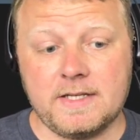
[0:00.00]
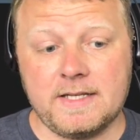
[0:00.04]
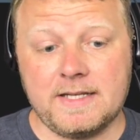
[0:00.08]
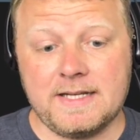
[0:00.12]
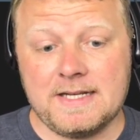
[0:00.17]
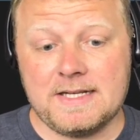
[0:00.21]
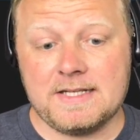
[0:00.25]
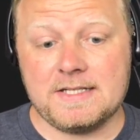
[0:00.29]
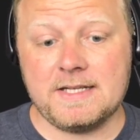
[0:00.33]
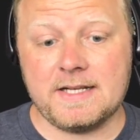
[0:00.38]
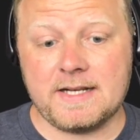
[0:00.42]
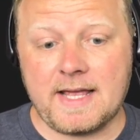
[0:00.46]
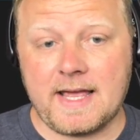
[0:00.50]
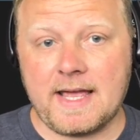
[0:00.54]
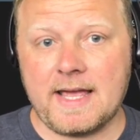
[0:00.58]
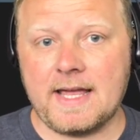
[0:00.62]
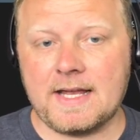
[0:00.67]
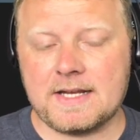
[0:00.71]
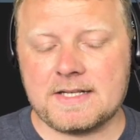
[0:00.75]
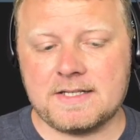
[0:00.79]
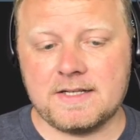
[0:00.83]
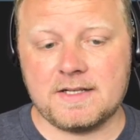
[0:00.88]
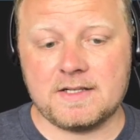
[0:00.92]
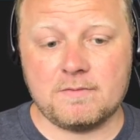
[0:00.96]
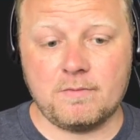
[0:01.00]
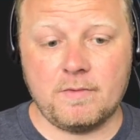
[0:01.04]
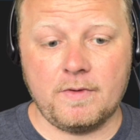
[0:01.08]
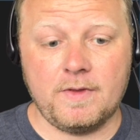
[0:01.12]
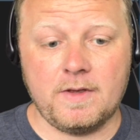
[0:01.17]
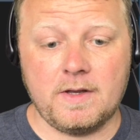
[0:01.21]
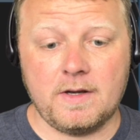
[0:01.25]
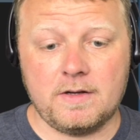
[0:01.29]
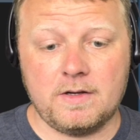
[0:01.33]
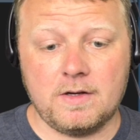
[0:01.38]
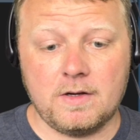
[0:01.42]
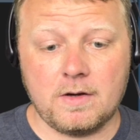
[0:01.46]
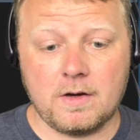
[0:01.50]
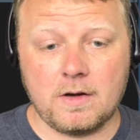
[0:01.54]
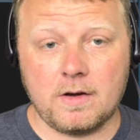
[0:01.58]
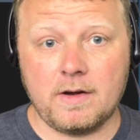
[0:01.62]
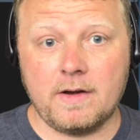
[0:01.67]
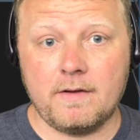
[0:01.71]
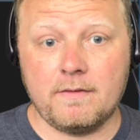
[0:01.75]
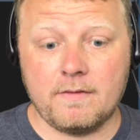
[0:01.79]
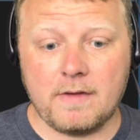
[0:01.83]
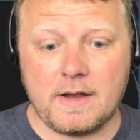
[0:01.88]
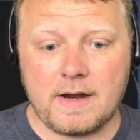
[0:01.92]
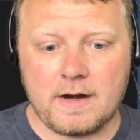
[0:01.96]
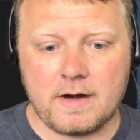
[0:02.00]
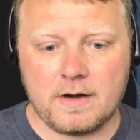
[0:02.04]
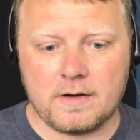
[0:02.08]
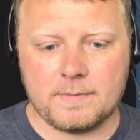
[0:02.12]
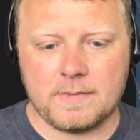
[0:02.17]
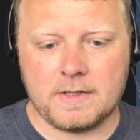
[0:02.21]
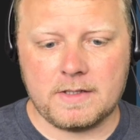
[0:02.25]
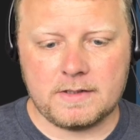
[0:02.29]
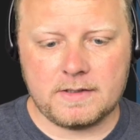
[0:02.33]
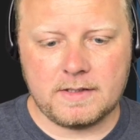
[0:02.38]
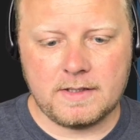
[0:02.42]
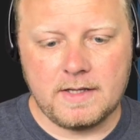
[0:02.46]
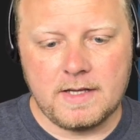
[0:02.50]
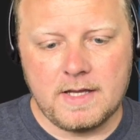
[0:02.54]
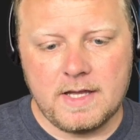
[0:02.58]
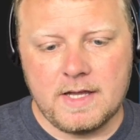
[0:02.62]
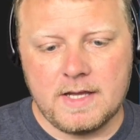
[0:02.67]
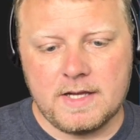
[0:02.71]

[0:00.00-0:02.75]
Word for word: easy to access within your environment.